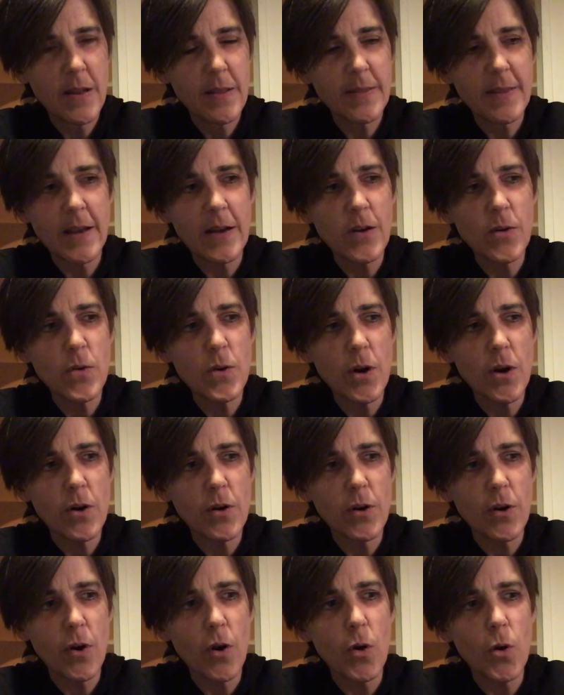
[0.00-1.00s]
They no
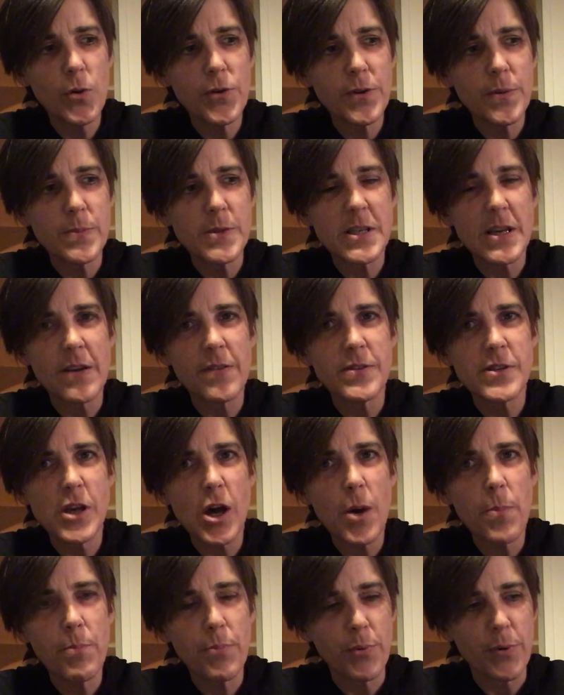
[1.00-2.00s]
longer hold themselves
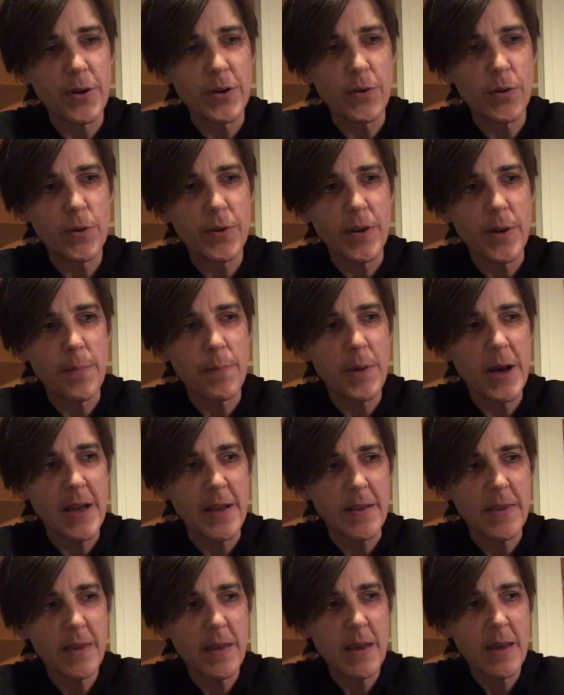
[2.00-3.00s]
up with all their
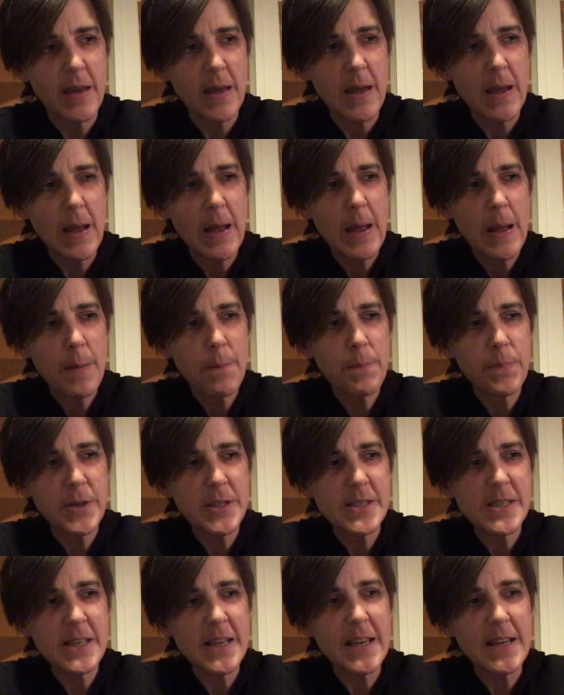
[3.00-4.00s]
might,
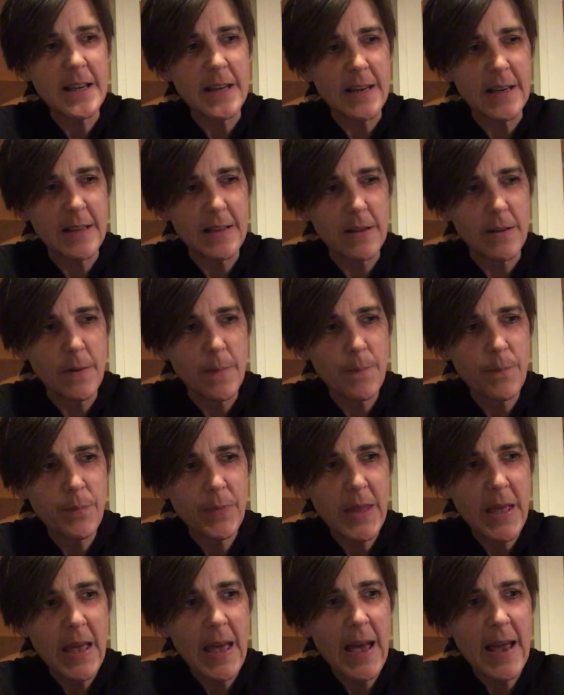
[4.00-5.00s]
but sink a little,
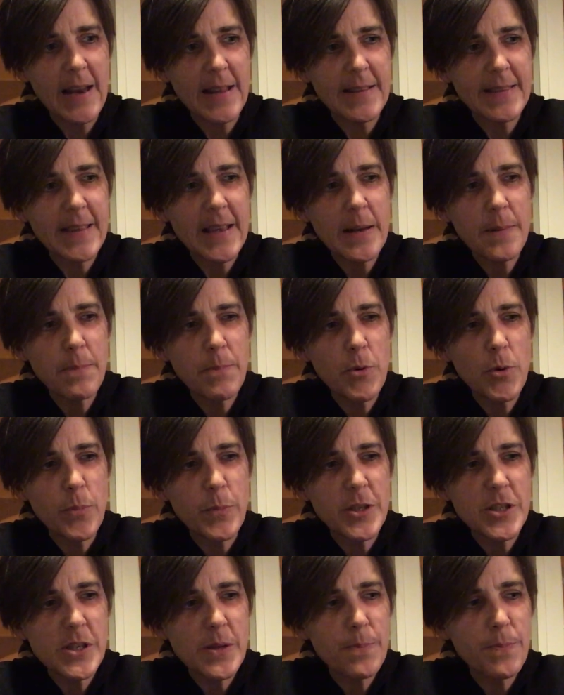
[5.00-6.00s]
and at that
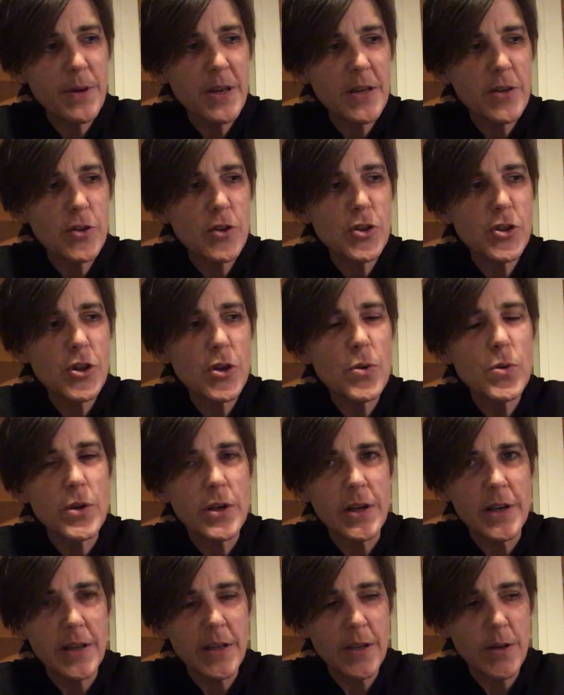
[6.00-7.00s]
moment appear
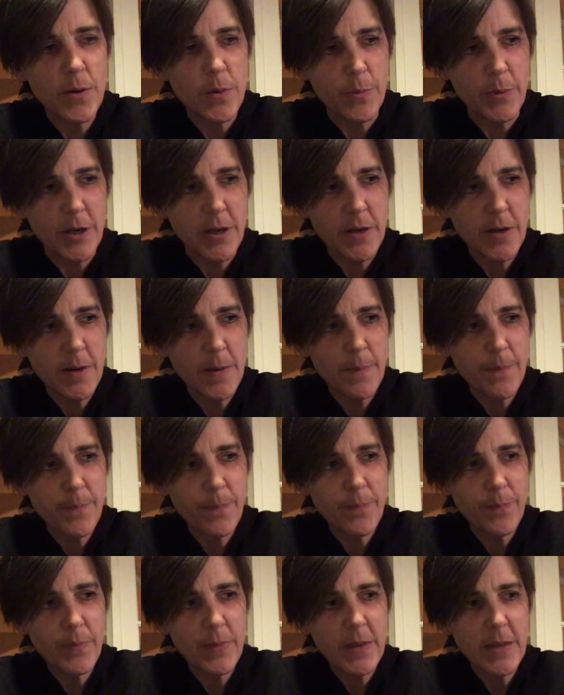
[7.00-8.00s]
totally human.
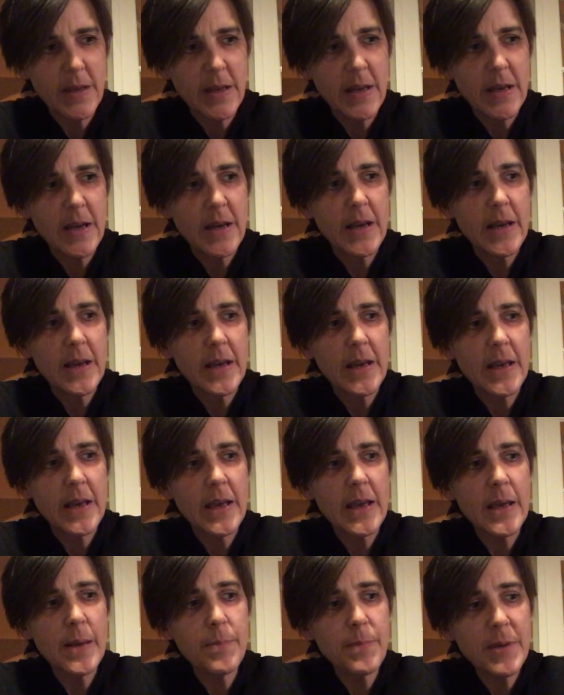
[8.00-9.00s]

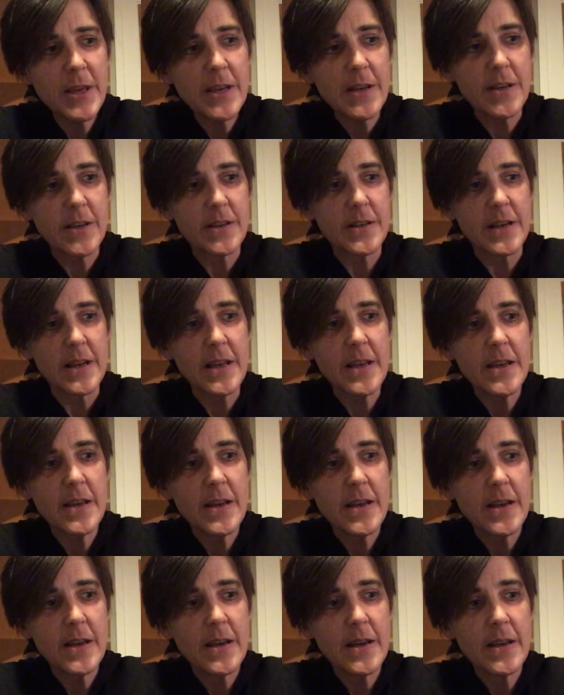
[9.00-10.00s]
Immediately,
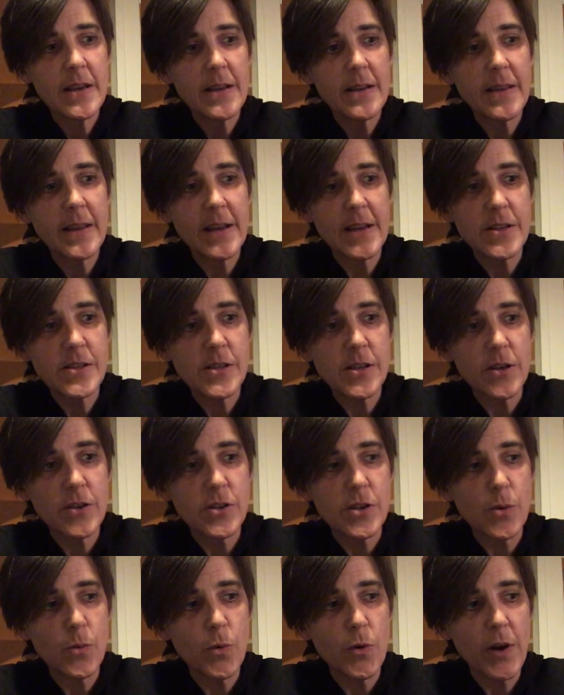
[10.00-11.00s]
they get stuck
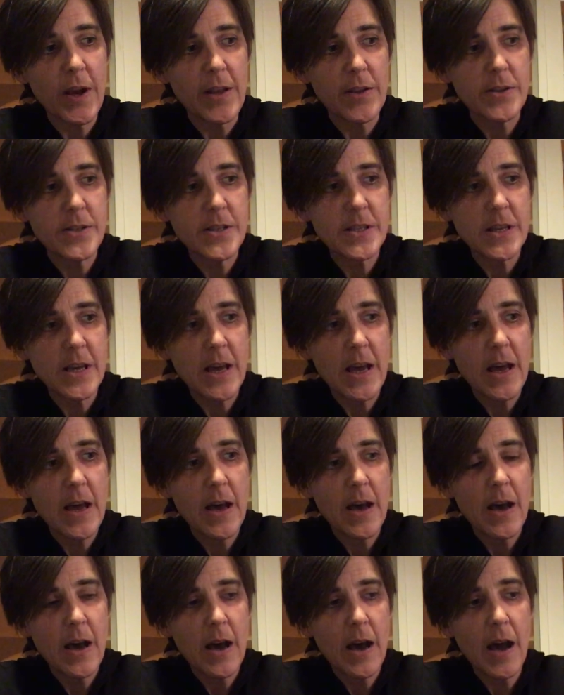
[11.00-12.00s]
somewhere else,
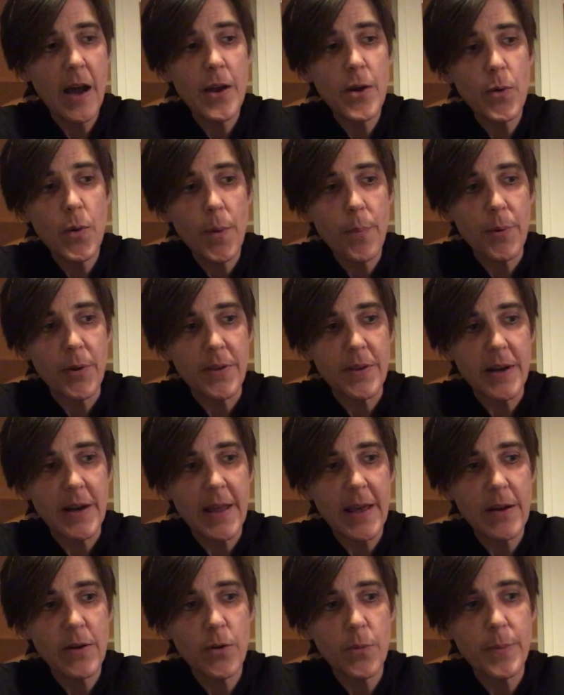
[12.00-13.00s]
higher up on the
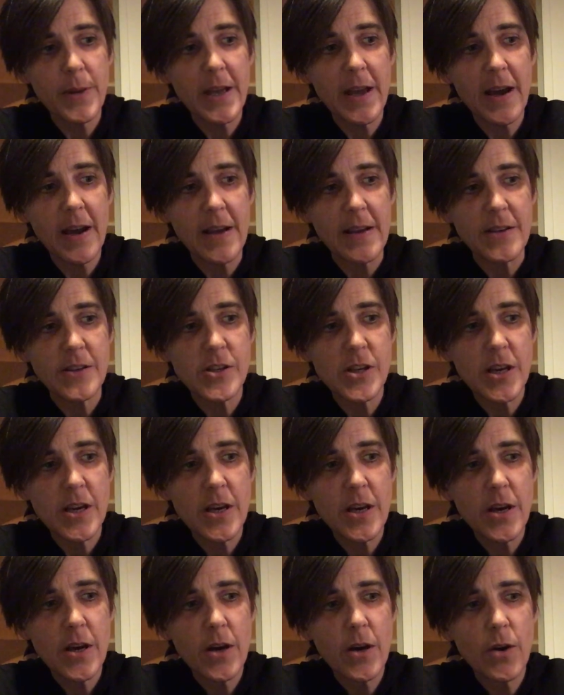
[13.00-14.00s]
leg or behind,
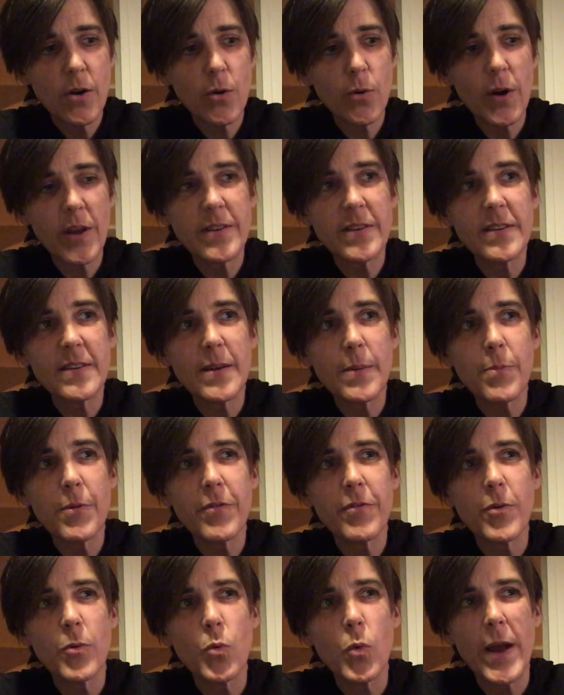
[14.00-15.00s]
or at the tip
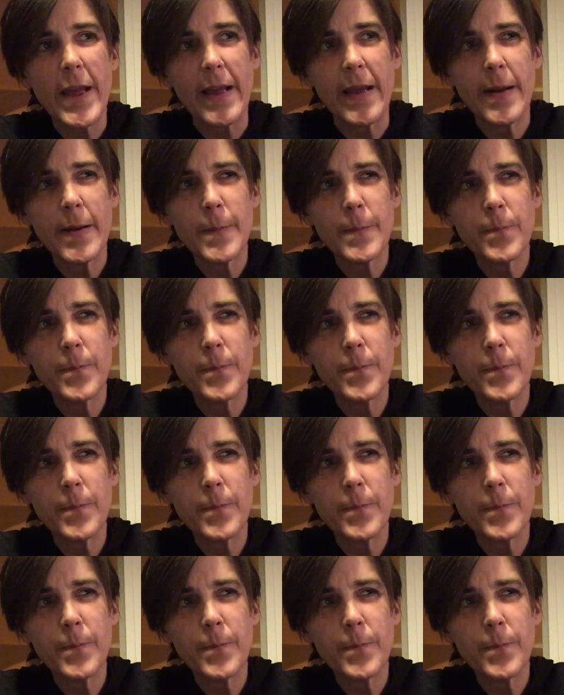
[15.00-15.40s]
of a wing.